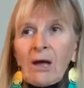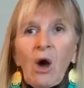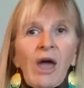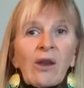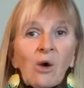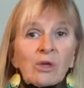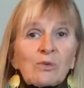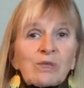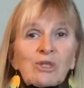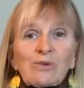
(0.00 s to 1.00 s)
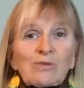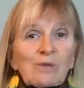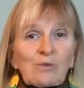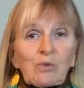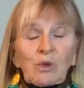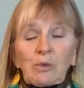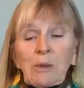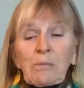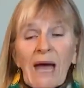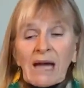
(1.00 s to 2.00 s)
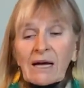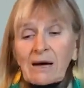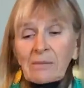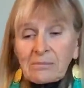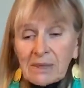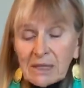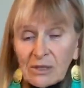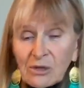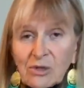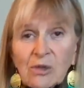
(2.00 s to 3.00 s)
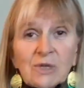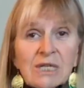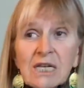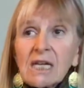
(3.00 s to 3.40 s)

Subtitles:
and all you do would be back up your dosage.